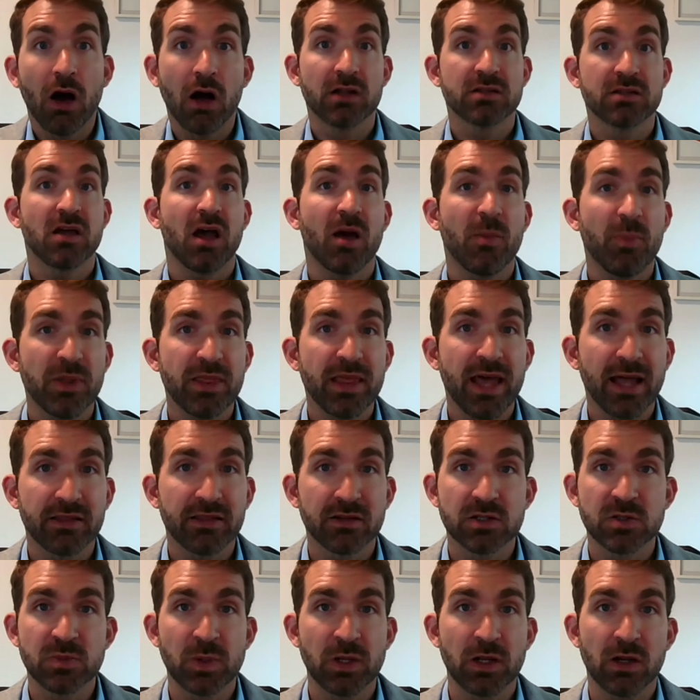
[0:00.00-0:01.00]
On top of that,
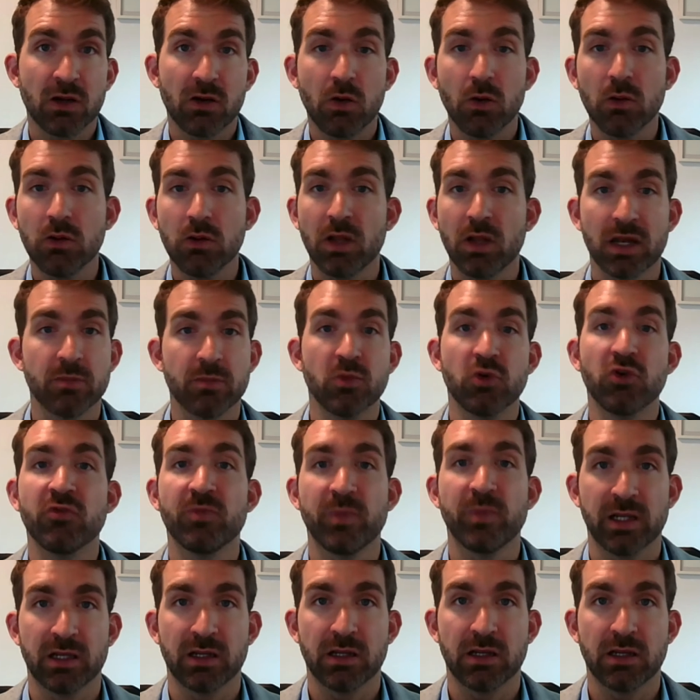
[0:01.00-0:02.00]
there's been a whole lot of
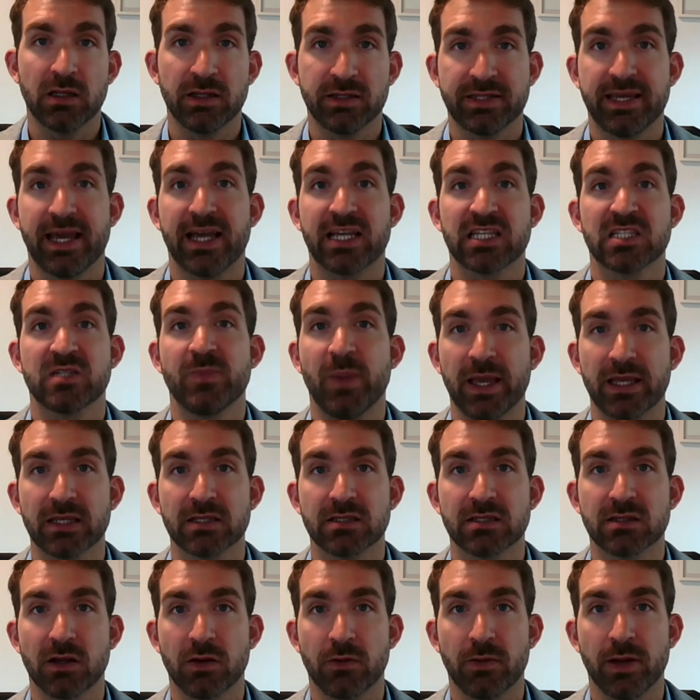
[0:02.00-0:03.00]
movement in the tech
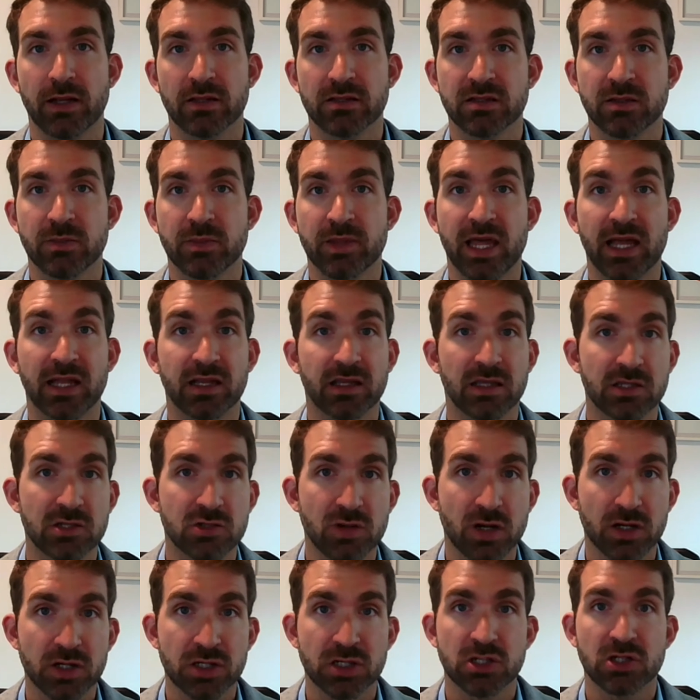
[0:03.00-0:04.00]
space around some of that
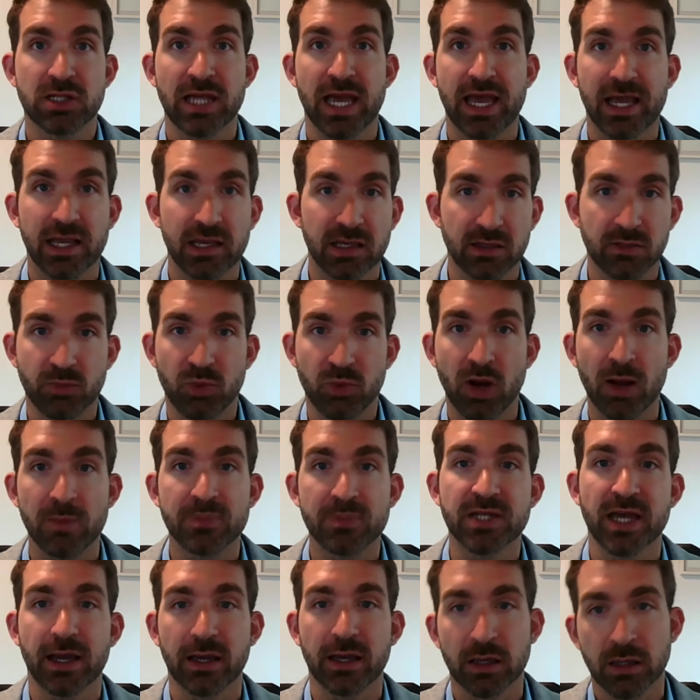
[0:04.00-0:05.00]
construction tech and
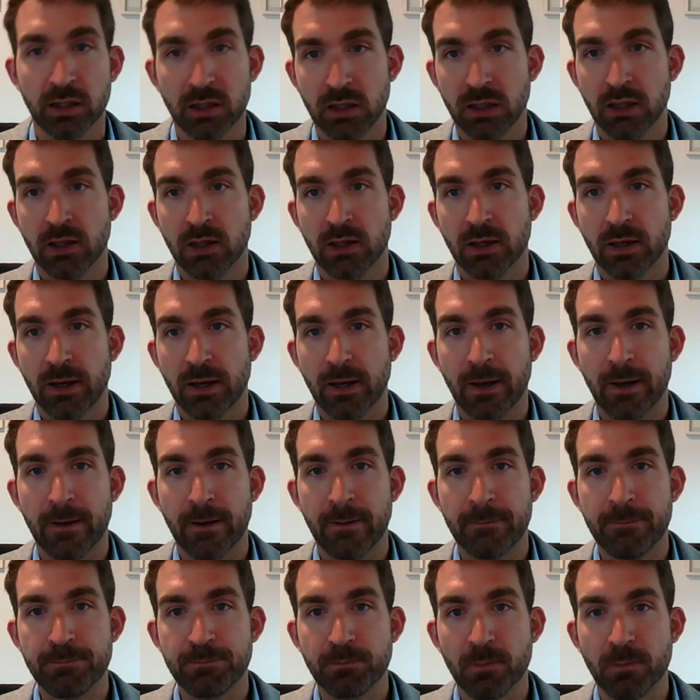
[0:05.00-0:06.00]
prop tech.
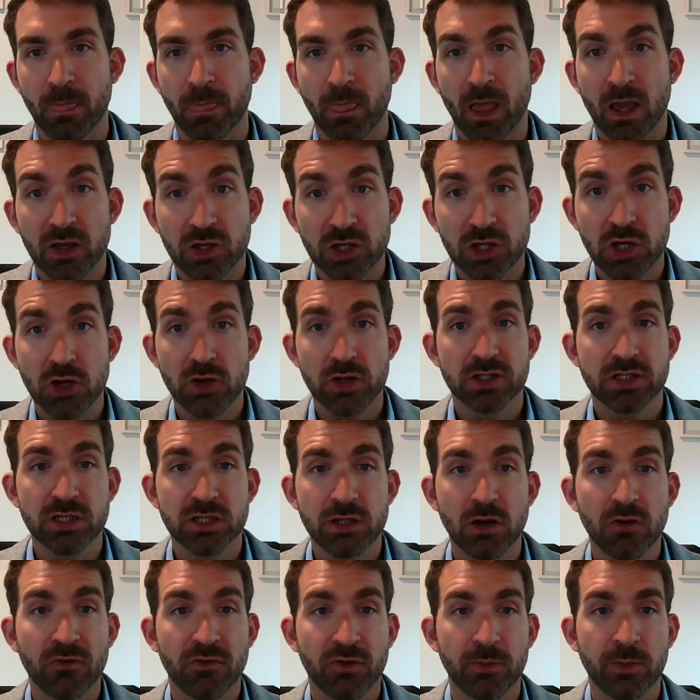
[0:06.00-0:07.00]
Curious
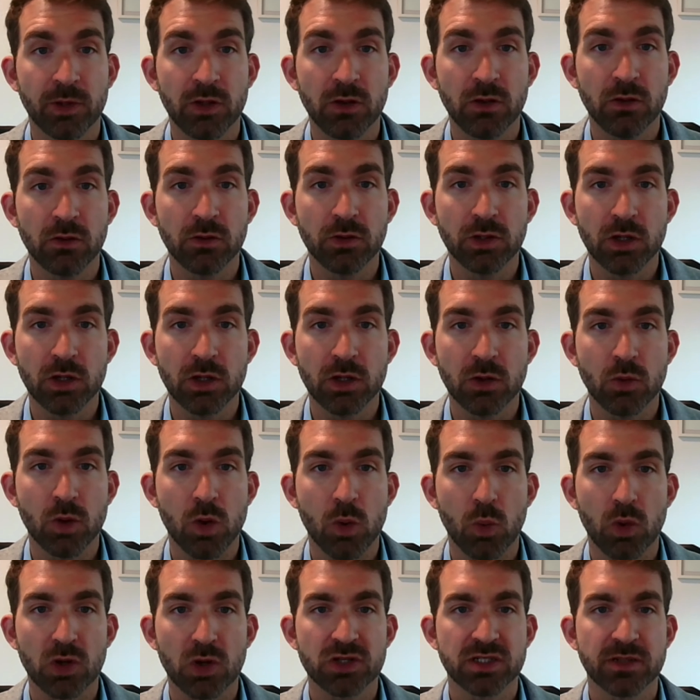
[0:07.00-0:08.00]
to know from you,
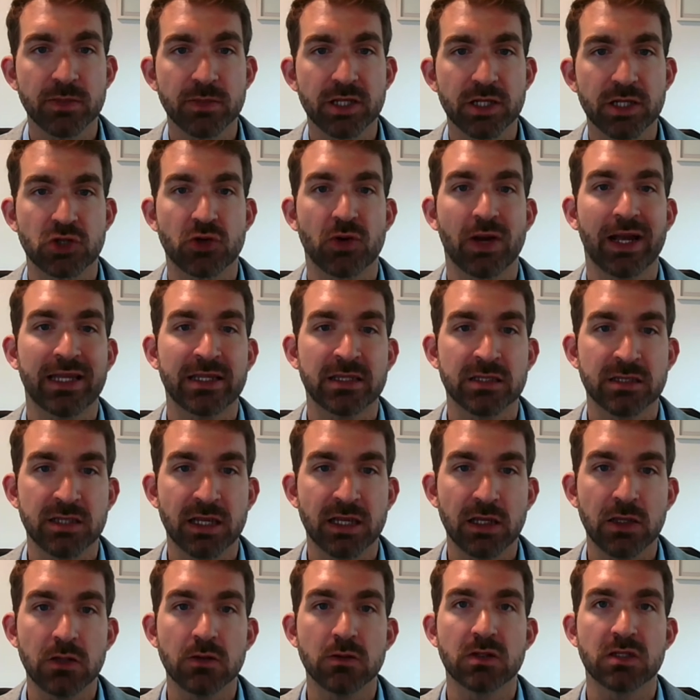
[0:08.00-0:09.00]
what are some of the trends
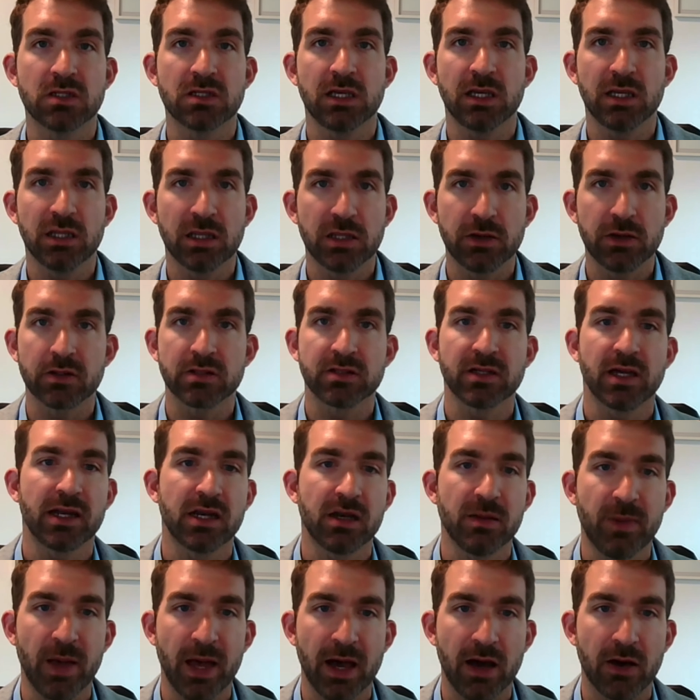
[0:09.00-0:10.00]
that you see that you're
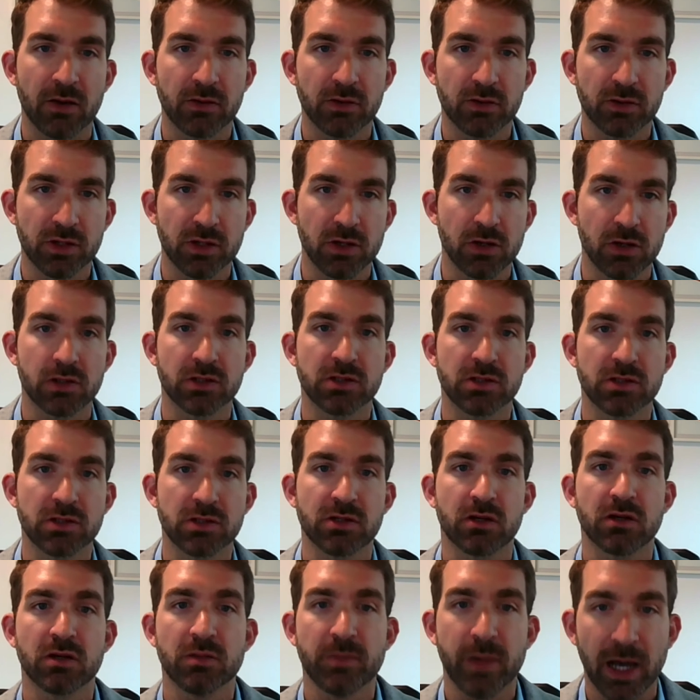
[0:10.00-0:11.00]
excited about or that you're
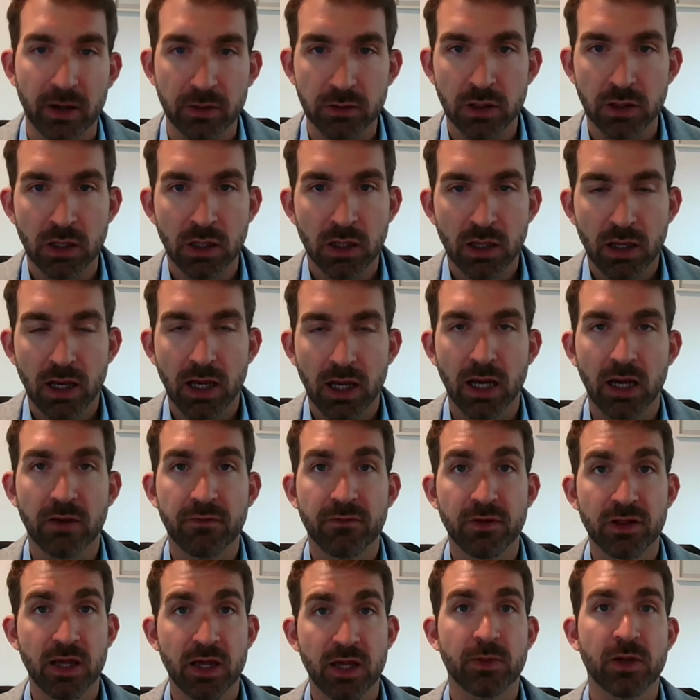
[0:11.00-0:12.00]
concerned about
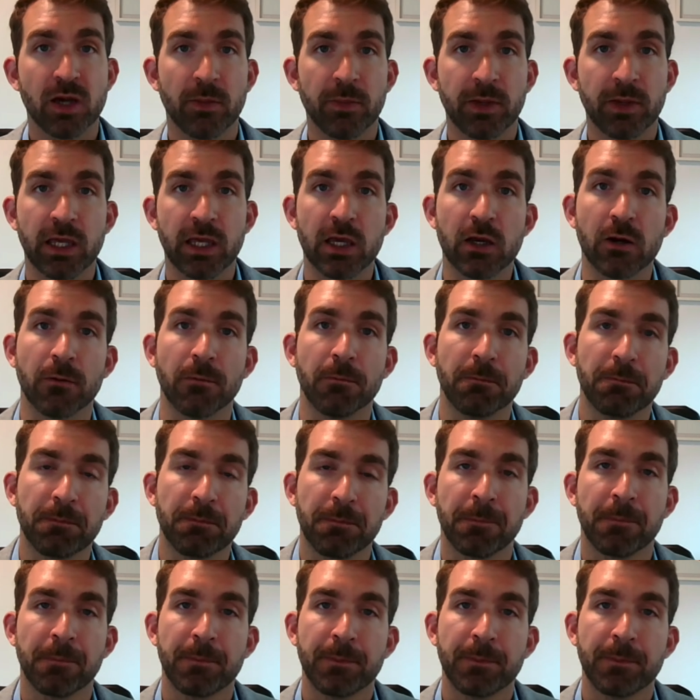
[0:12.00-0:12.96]
for the upcoming year?